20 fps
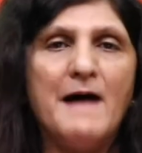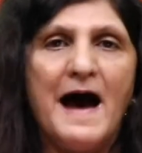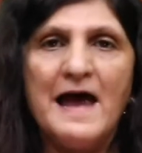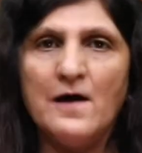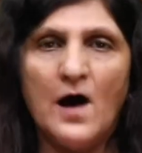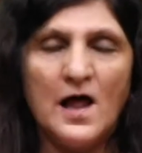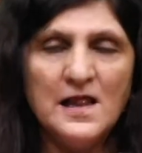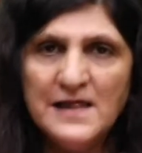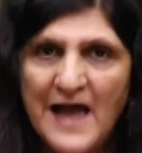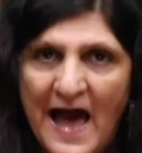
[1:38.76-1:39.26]
by
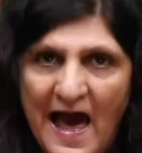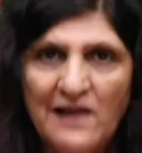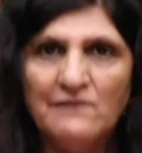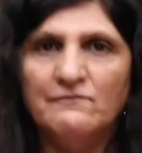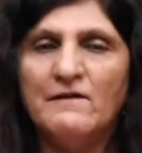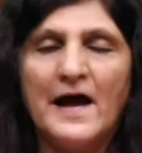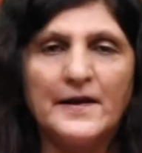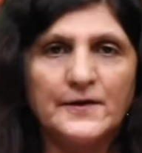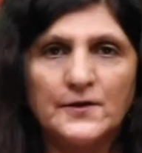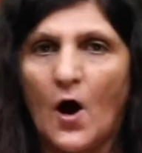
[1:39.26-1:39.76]

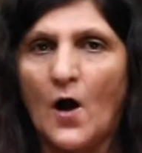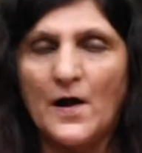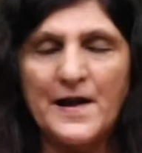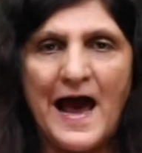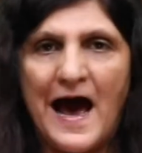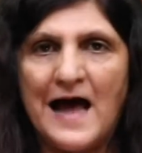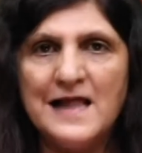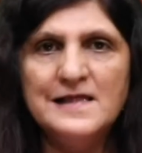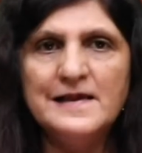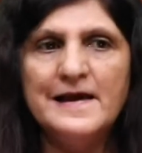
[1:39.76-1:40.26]
yourself and not
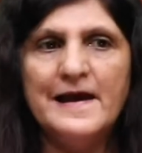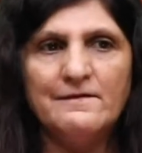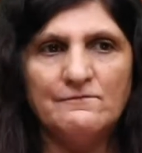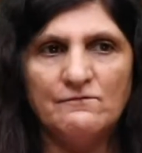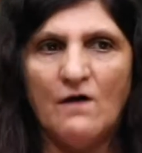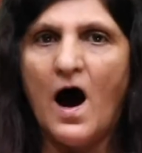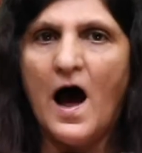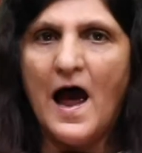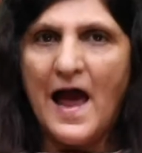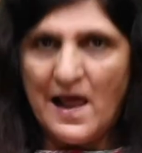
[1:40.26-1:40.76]

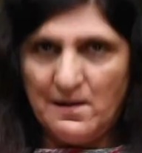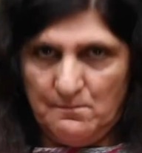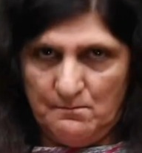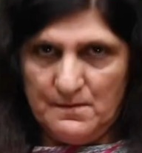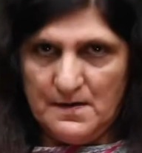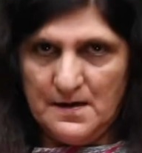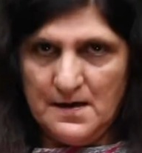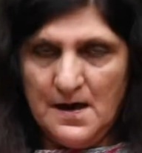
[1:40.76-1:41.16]
asking for help.